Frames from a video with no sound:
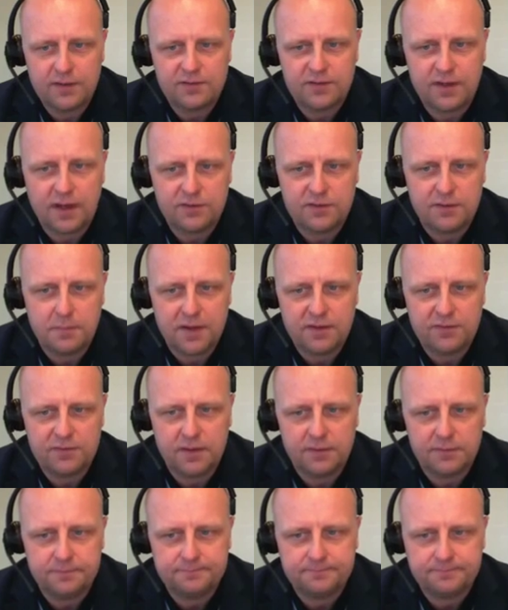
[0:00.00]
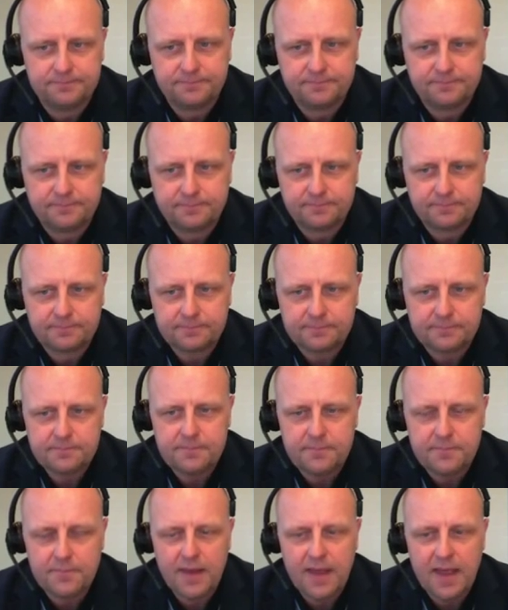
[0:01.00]
and San Sebastian.
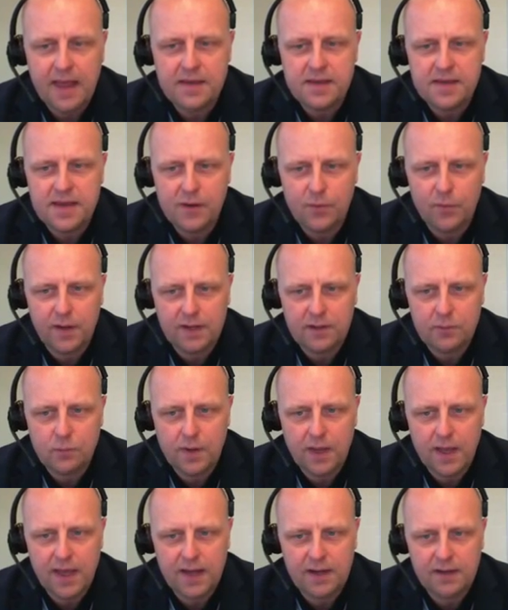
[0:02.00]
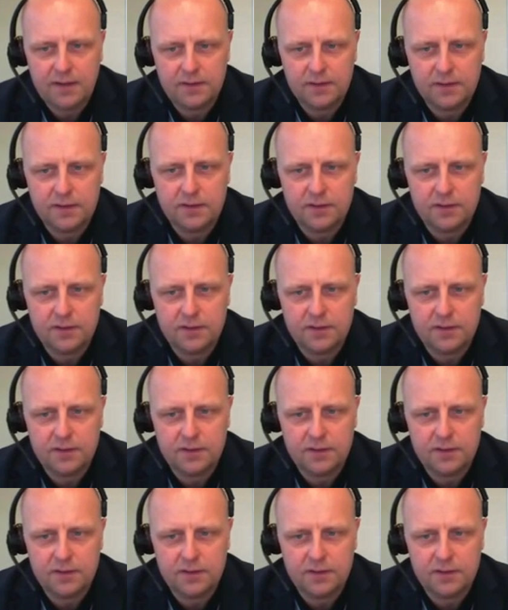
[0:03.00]
At year end, we had